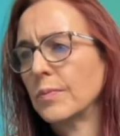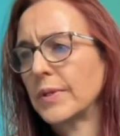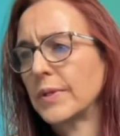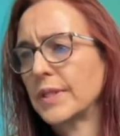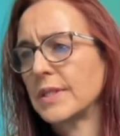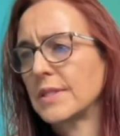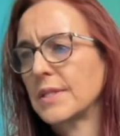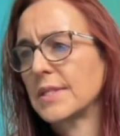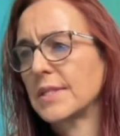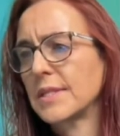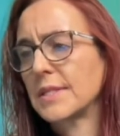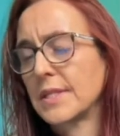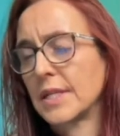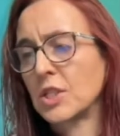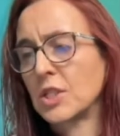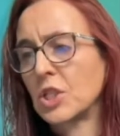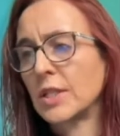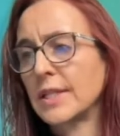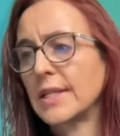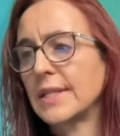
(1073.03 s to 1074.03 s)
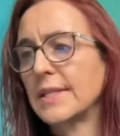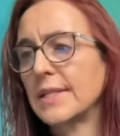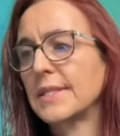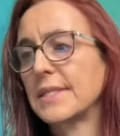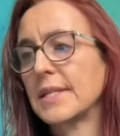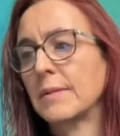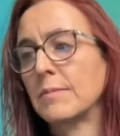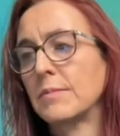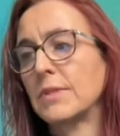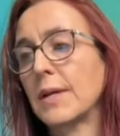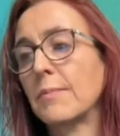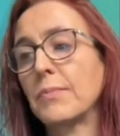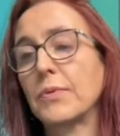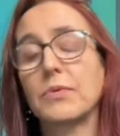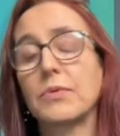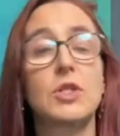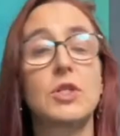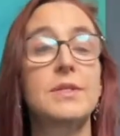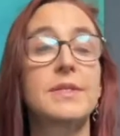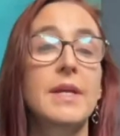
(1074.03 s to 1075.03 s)
But this is essentially the same tempo,
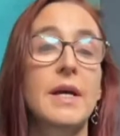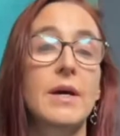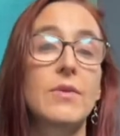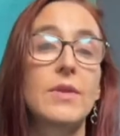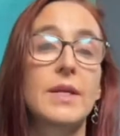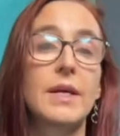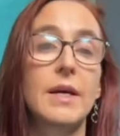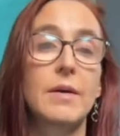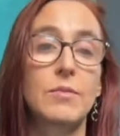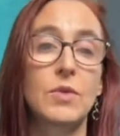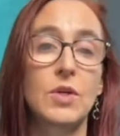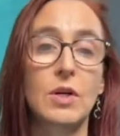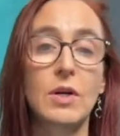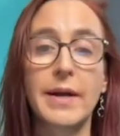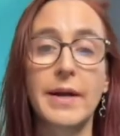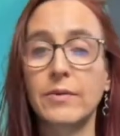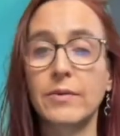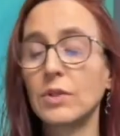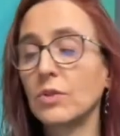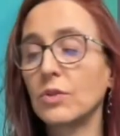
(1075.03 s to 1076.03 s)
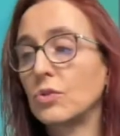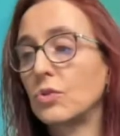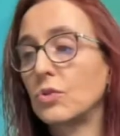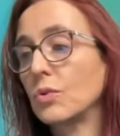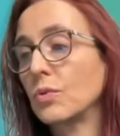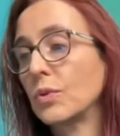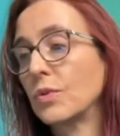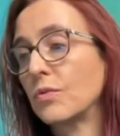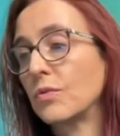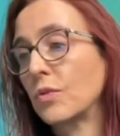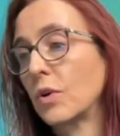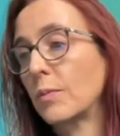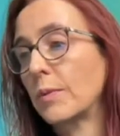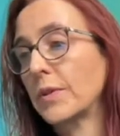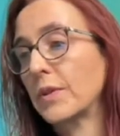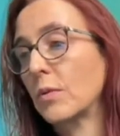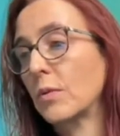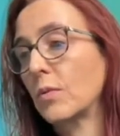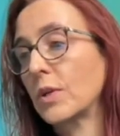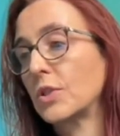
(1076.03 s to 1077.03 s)
just now that I'm not counting the 2 and 4, but
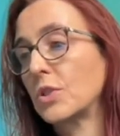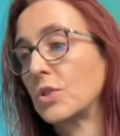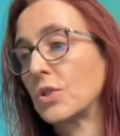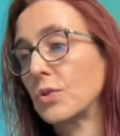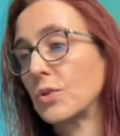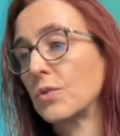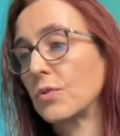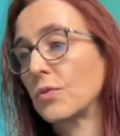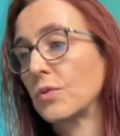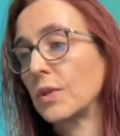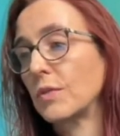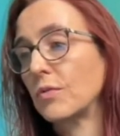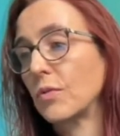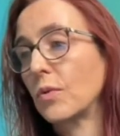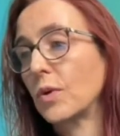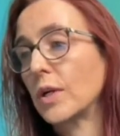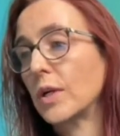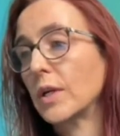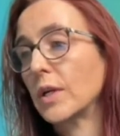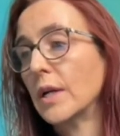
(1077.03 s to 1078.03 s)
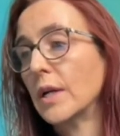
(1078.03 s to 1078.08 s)
the 1, 2, 3, 4.